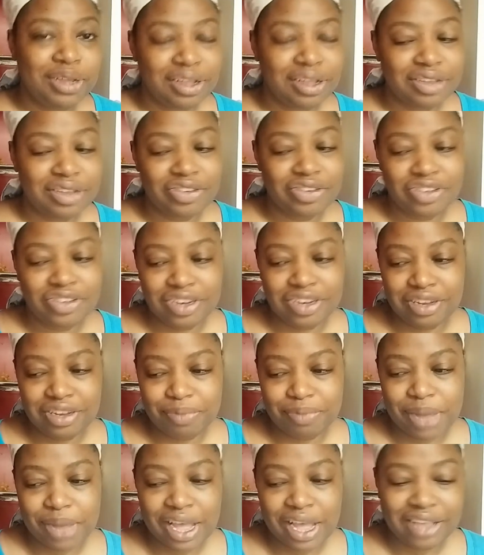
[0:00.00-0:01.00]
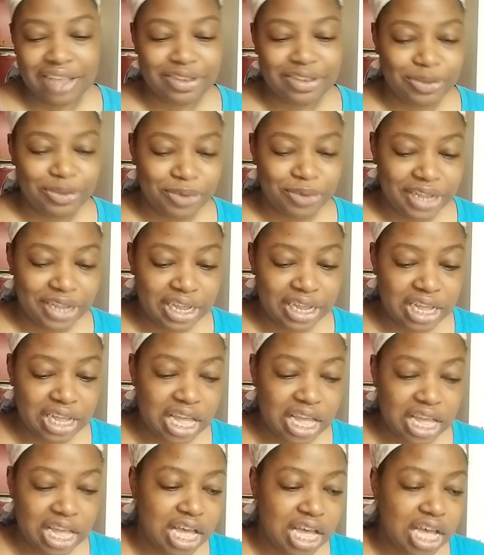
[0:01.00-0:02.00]
because she passed
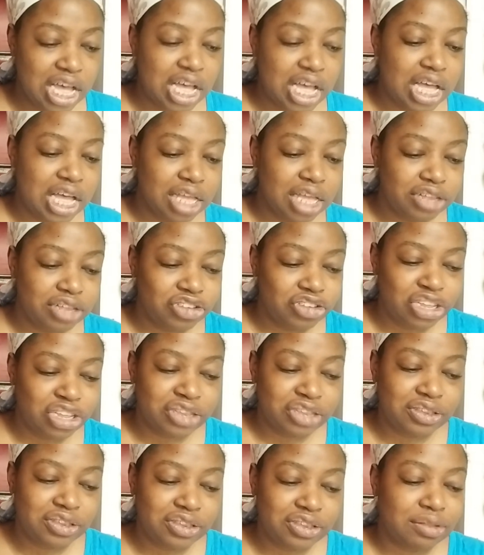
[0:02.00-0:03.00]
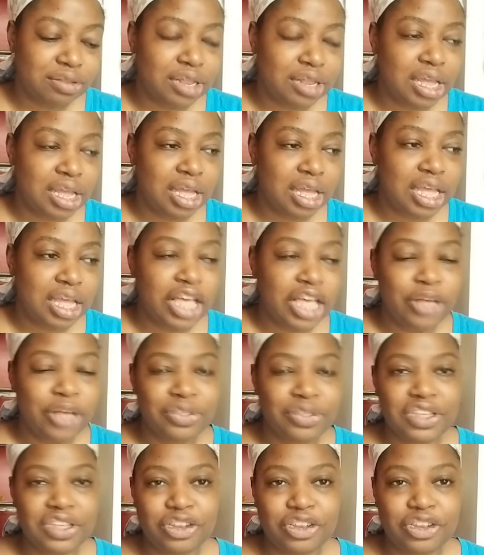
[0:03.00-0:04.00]
away. This
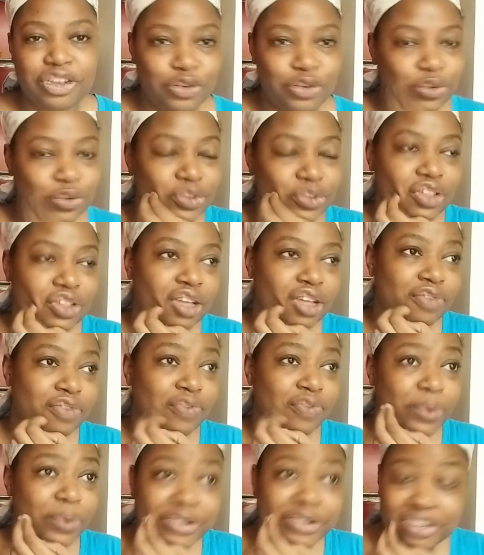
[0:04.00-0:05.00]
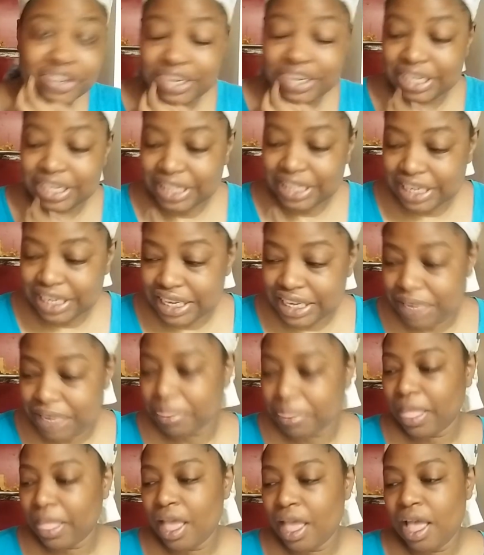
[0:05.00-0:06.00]
health issues, unfortunately.
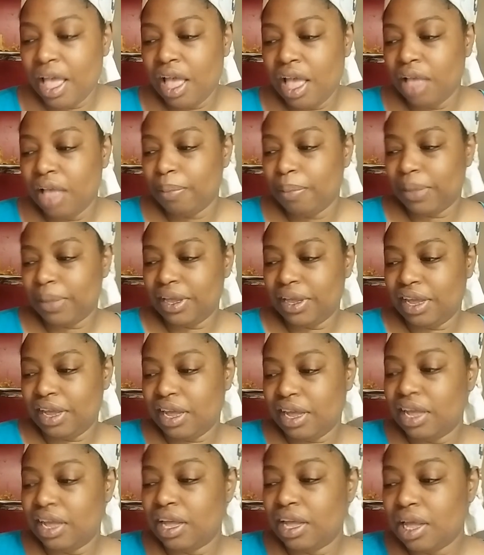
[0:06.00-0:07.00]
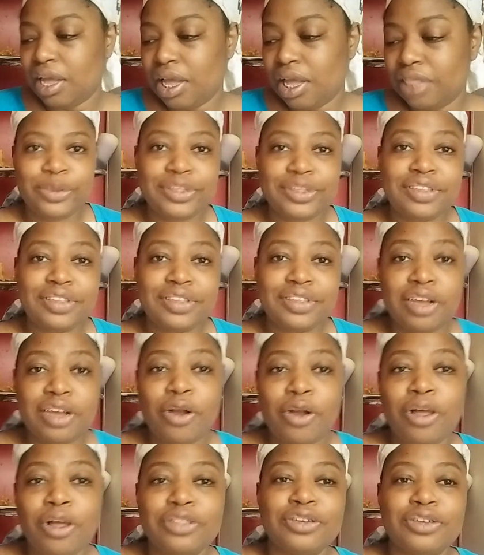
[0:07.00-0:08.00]
But yeah. Well, the second
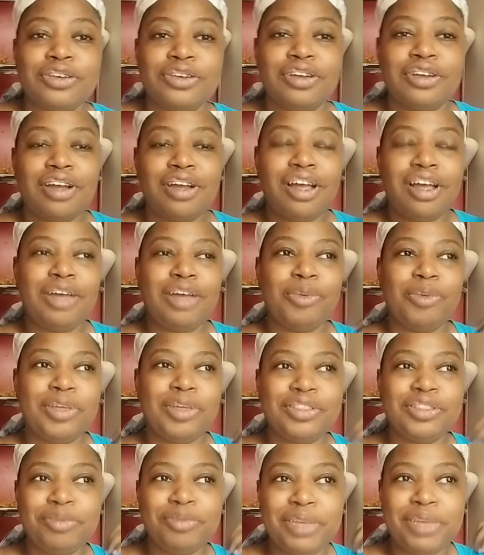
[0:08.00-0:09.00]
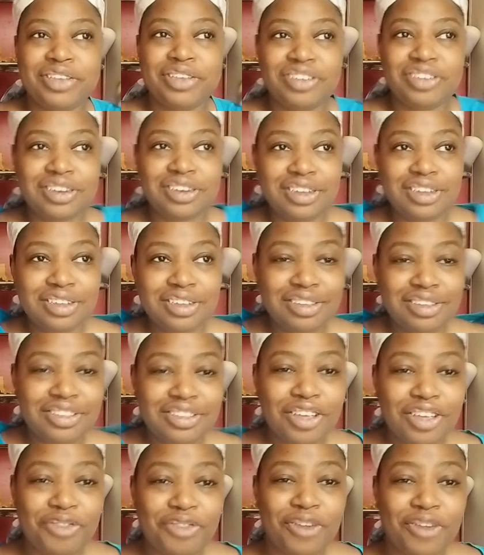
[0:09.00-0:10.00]
author I want to mention
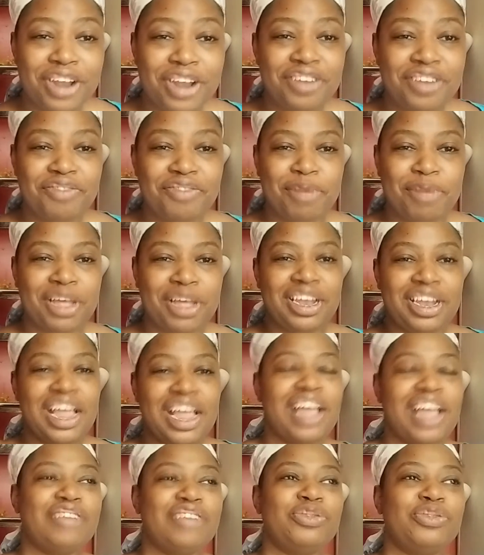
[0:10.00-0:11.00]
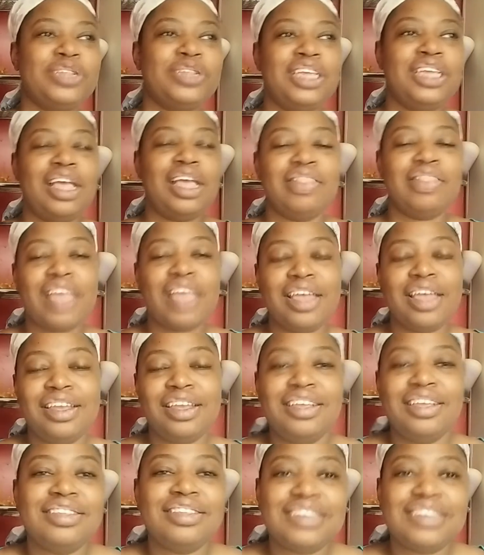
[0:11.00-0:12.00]
is a friend of mine, actually, and that
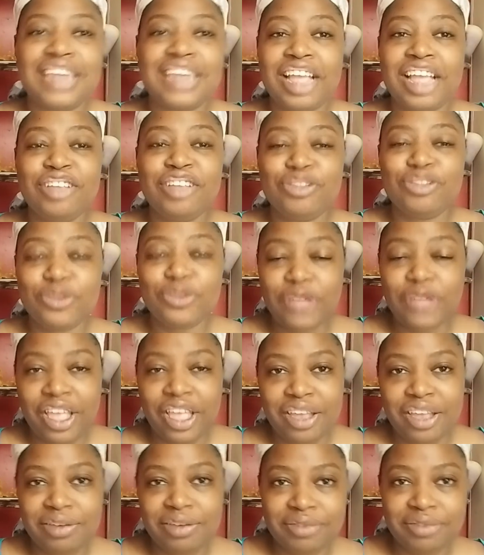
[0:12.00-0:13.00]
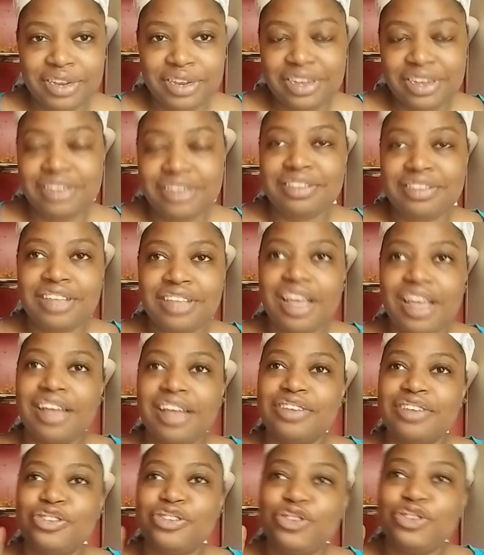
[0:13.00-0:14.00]
is Nigel Henry. He's
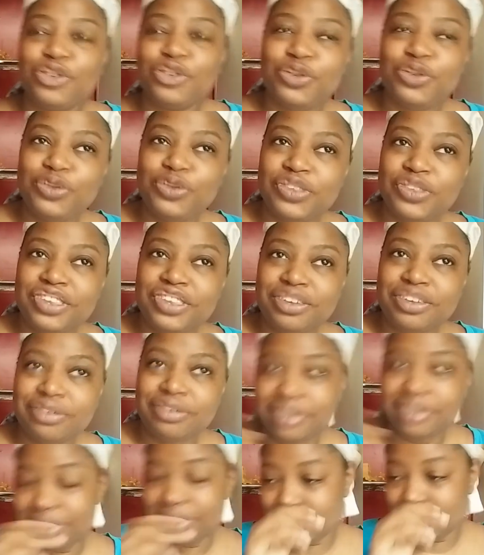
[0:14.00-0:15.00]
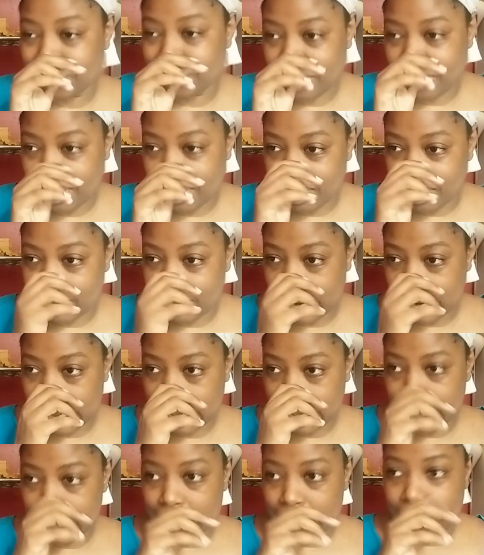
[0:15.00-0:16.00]
got two series on
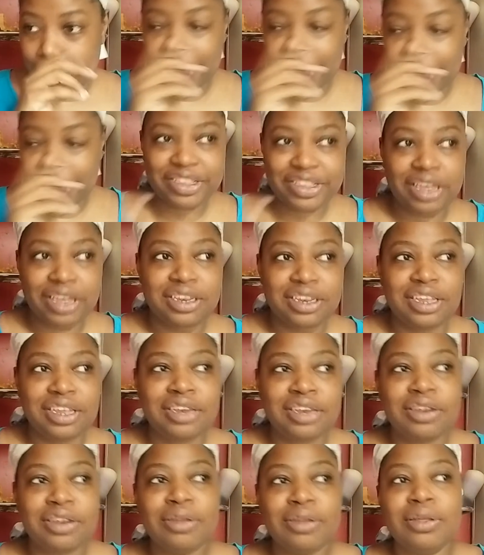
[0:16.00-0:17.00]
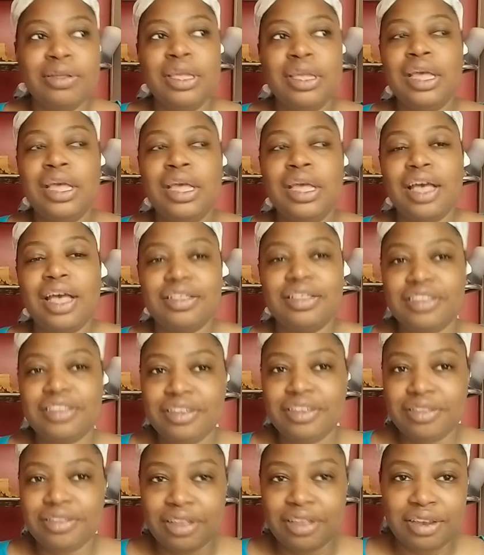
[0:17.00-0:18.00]
Amazon Kindle, as
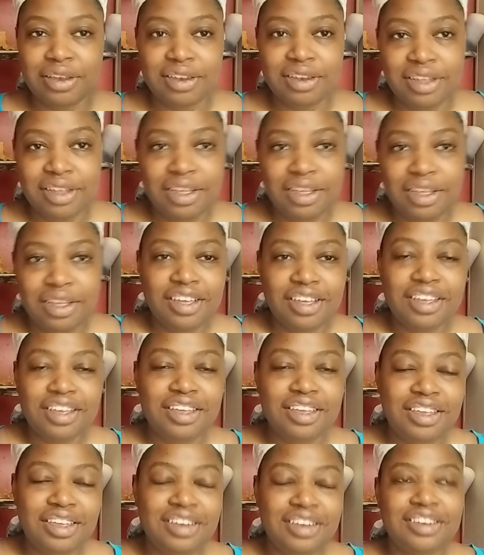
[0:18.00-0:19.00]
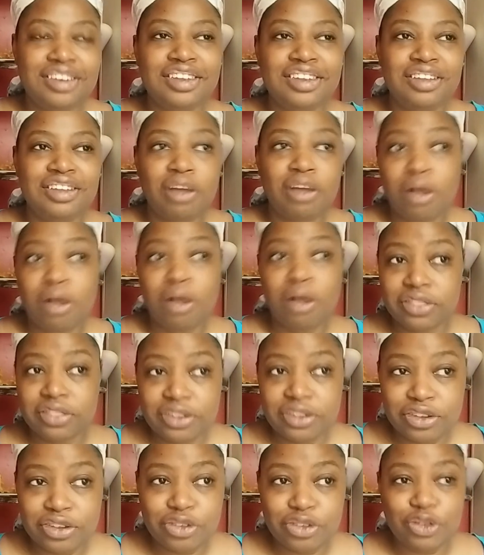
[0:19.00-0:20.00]
he's an indie
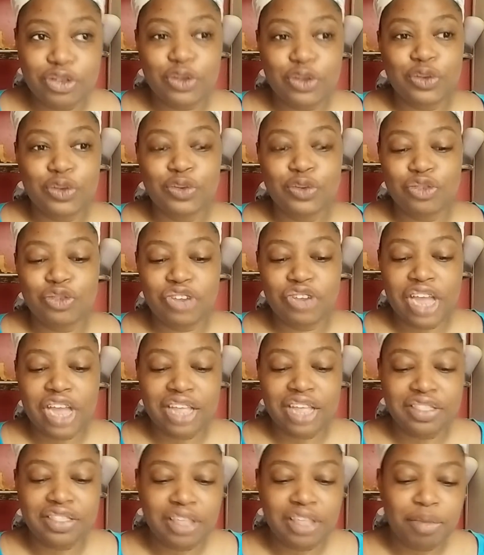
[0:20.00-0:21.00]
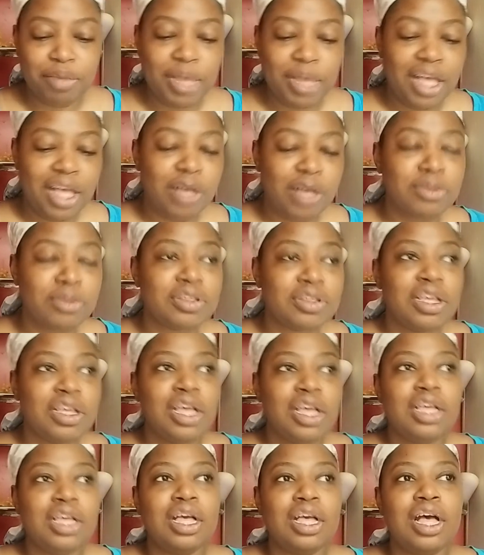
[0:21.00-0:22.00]
author, so check them out.
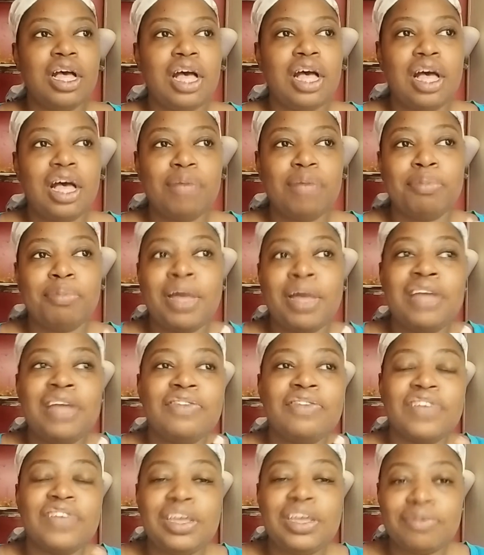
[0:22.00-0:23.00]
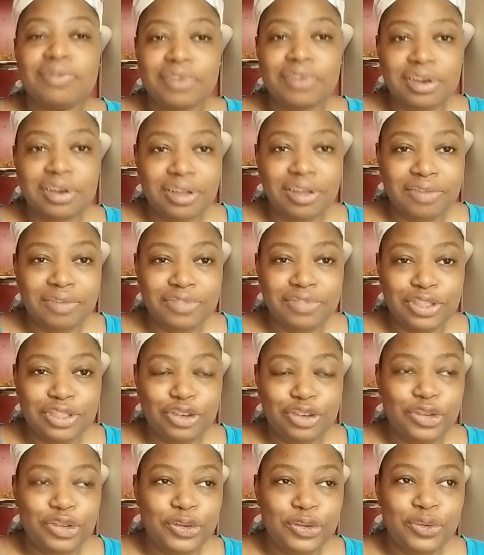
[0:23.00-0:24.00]
My favorite of
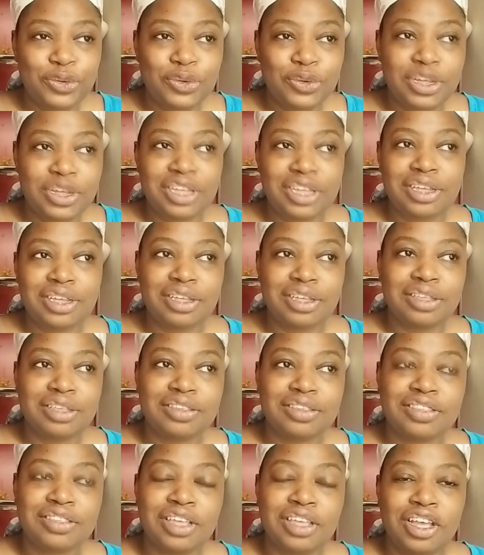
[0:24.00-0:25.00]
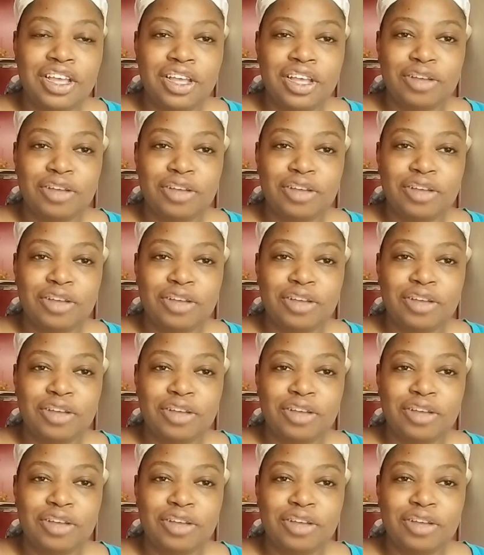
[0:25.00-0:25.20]
the two is